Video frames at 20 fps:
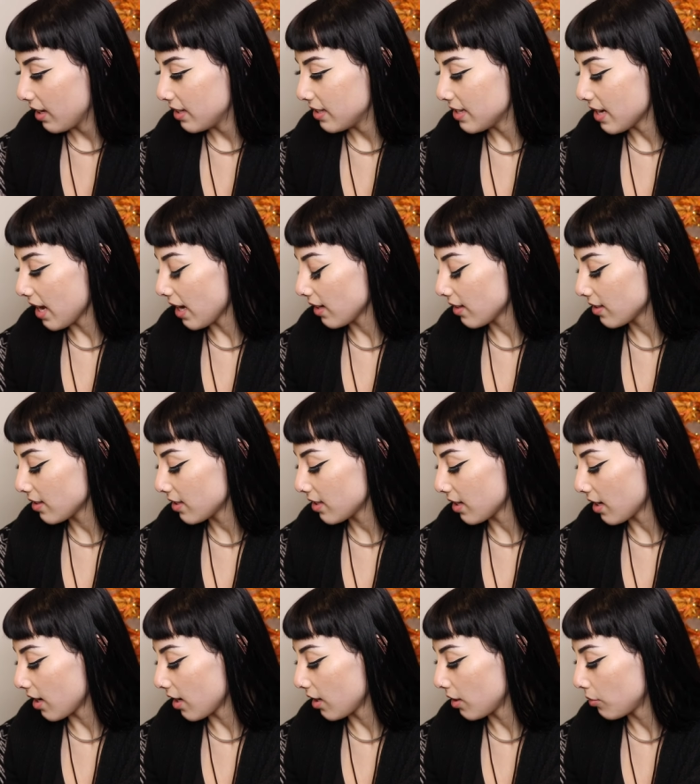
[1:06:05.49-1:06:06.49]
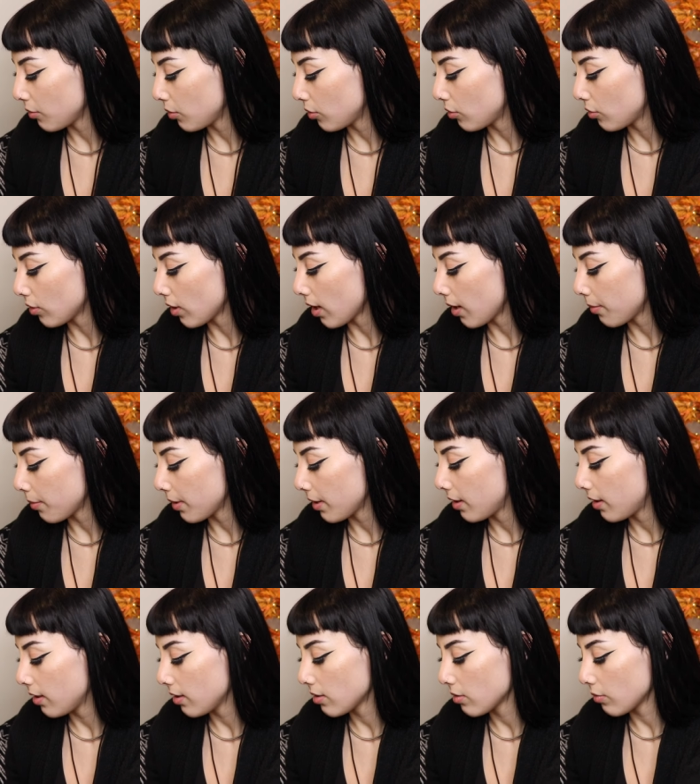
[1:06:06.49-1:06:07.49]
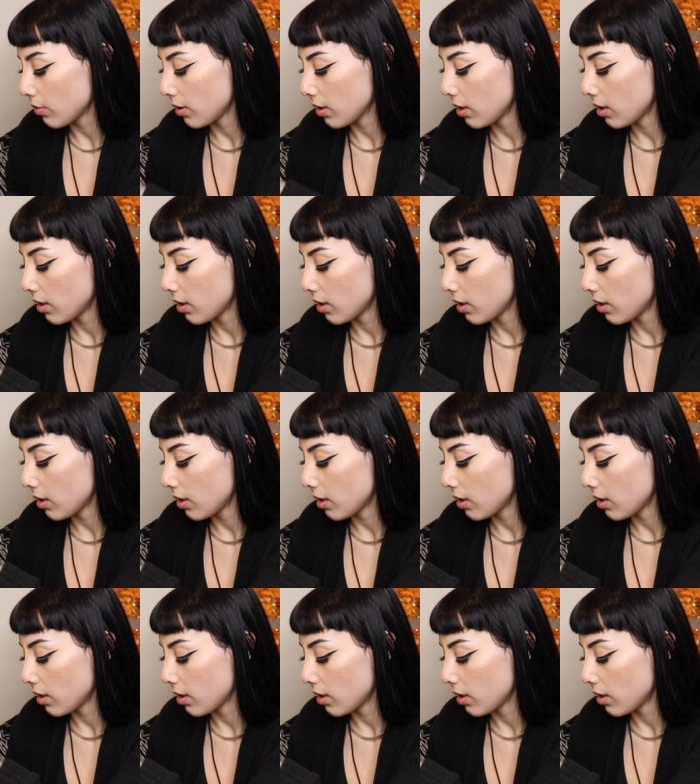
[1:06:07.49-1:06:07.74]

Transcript: Next, I will grab this one